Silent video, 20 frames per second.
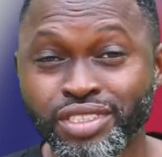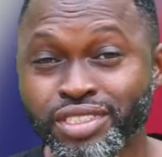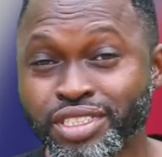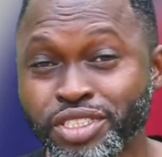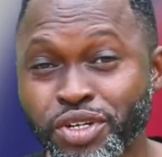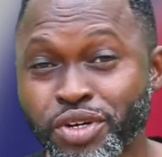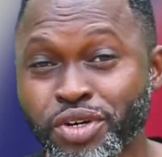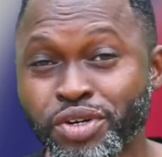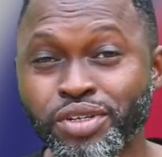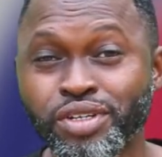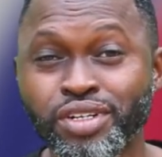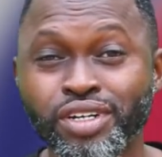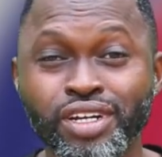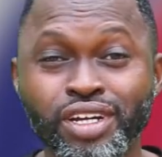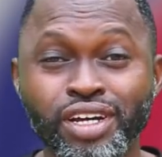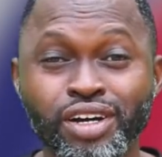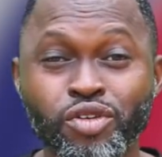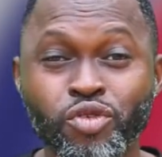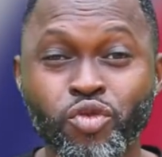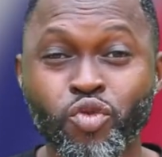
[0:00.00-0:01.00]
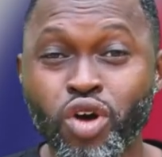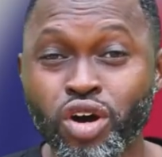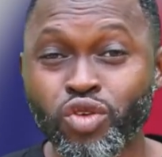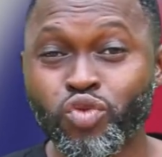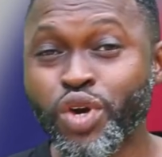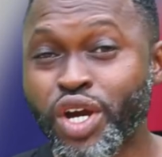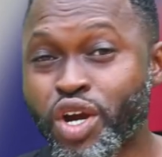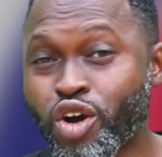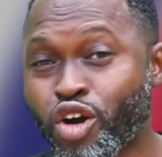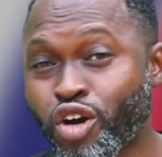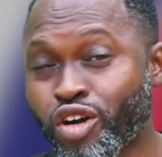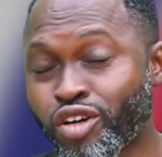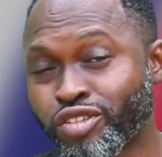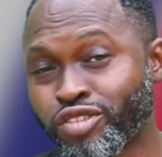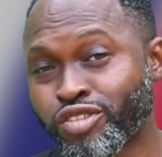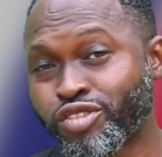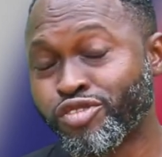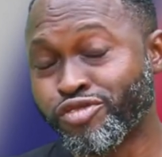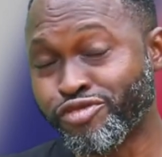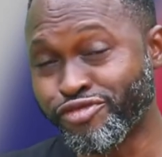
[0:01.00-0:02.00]
you know, what we call
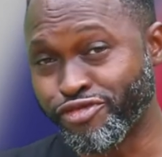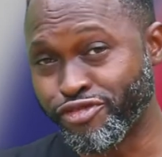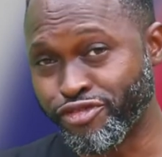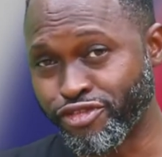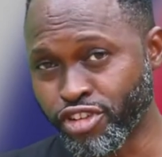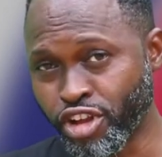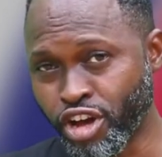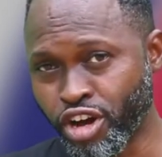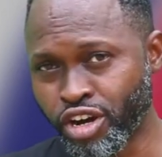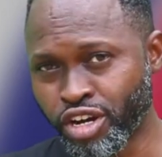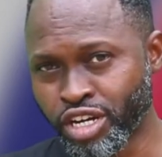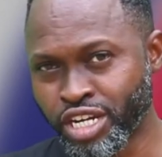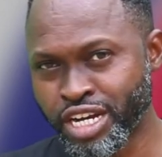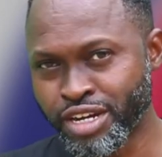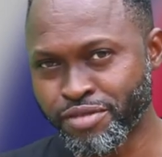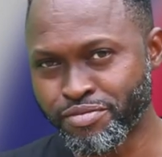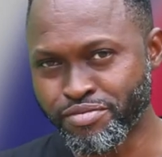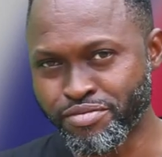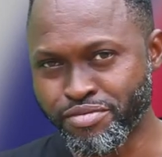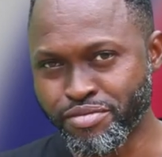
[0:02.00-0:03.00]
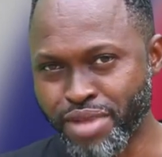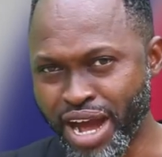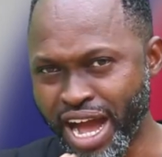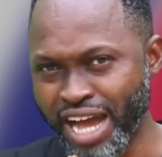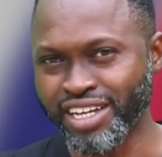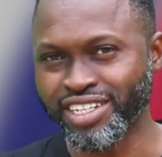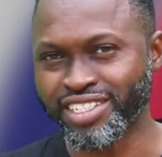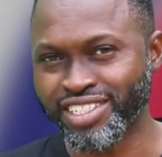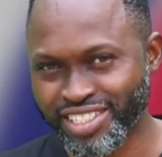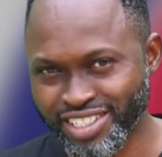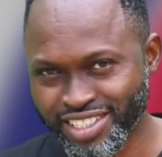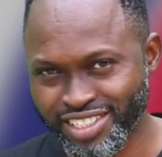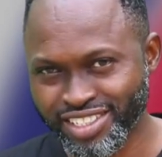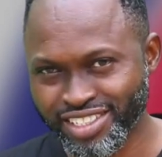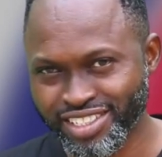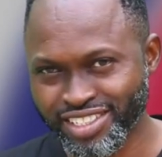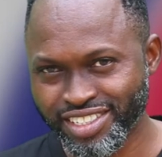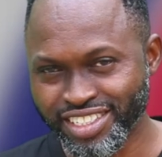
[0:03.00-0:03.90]
Vlogmas.